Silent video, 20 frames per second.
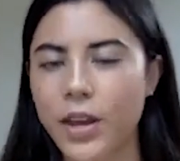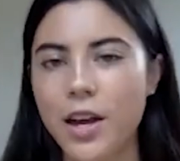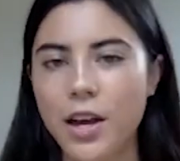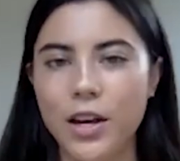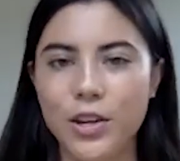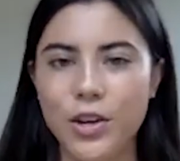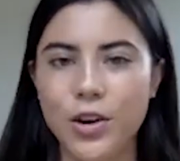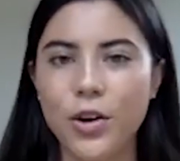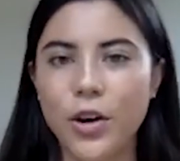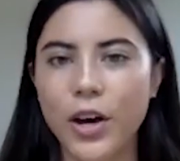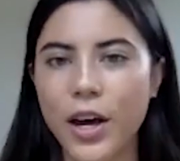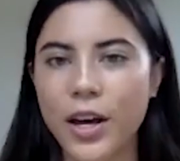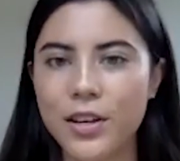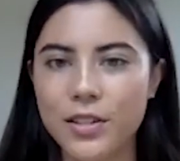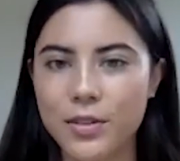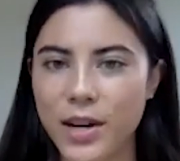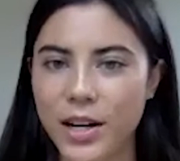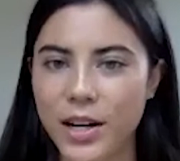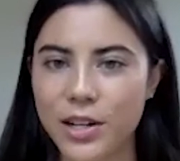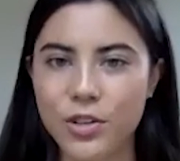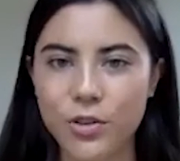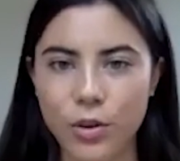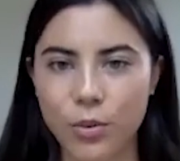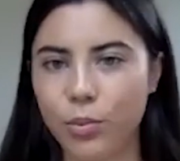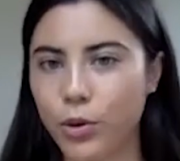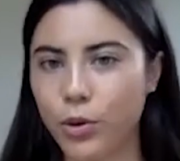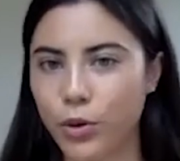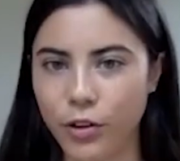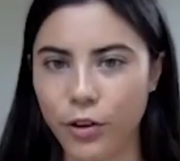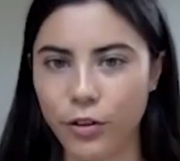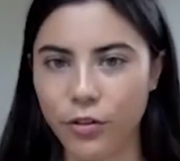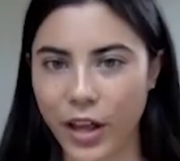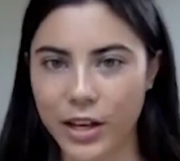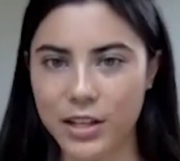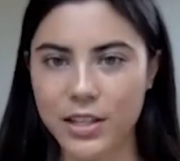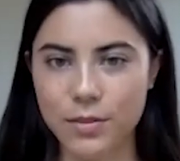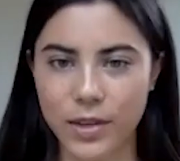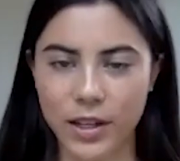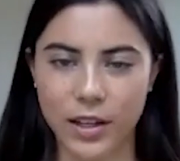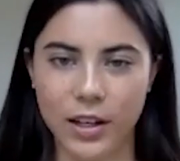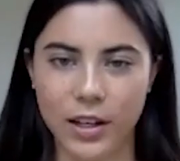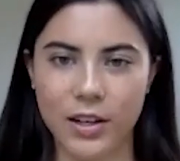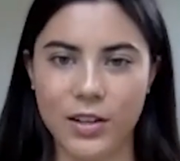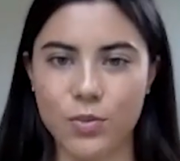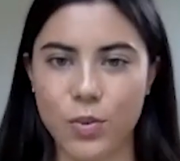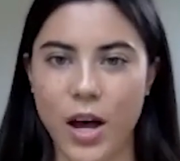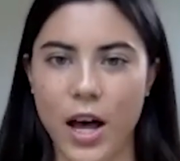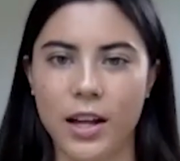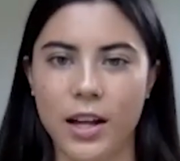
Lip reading: yoga is meant to improve your flexibility as well.